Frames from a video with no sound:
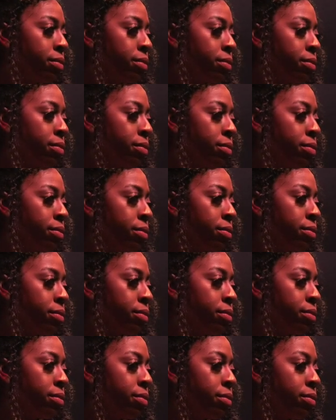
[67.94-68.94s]
the crew,
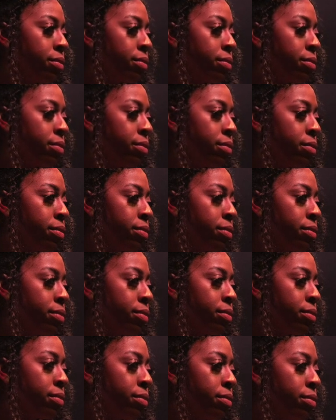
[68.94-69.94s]
the creative
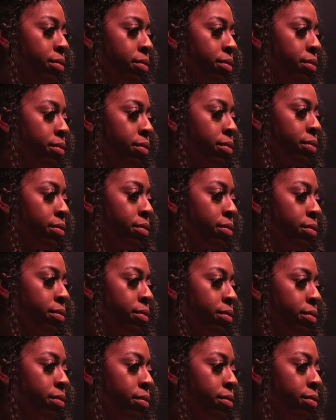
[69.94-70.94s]
team, that their
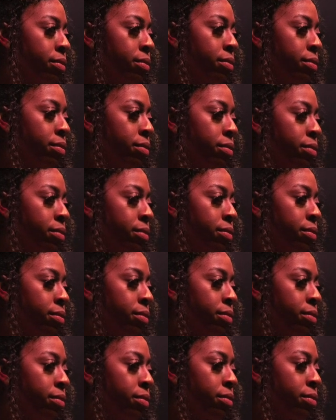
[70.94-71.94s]
experiences are
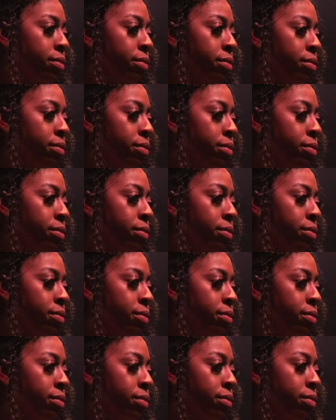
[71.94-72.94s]
validated and
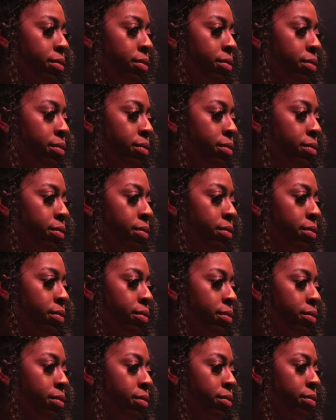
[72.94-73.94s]
honored so
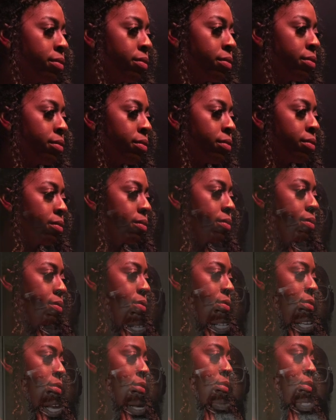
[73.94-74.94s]
that when
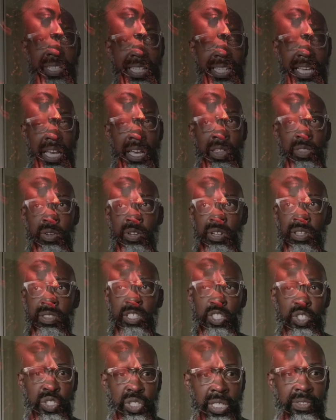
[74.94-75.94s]
we come together
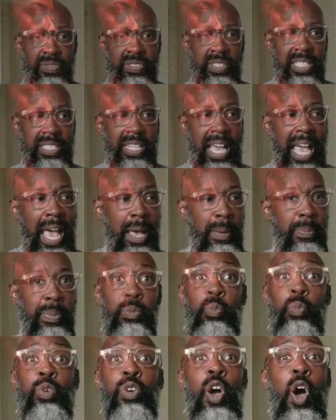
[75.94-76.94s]
and shifts need to
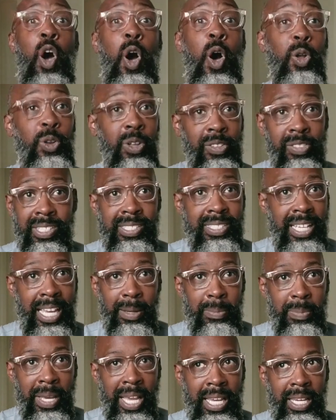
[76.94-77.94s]
happen, we're all on the
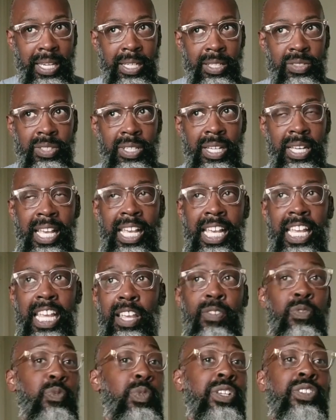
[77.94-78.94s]
same page.
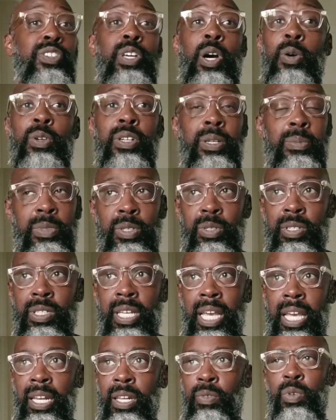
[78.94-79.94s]
If we don't
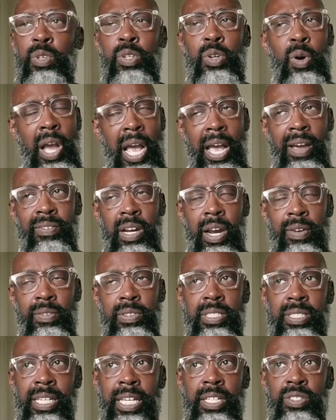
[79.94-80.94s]
communicate, if we don't have
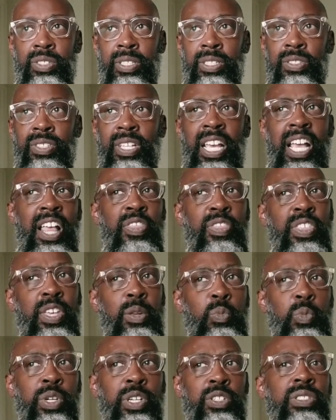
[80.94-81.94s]
conversations,
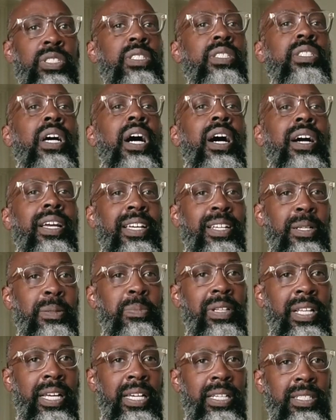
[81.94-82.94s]
then we are stuck in a
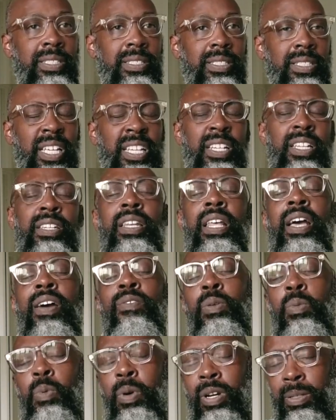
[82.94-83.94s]
place and I
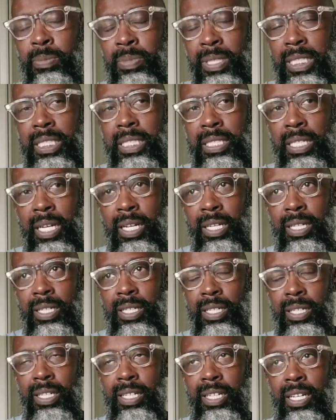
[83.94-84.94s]
never want to be stuck.
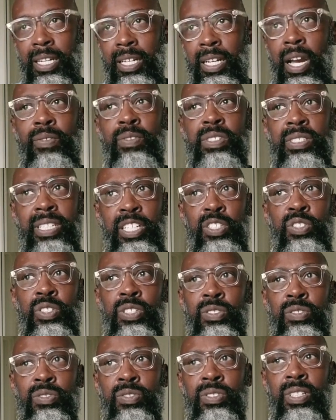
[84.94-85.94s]

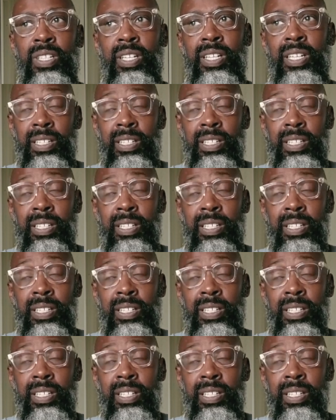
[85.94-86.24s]
Conversations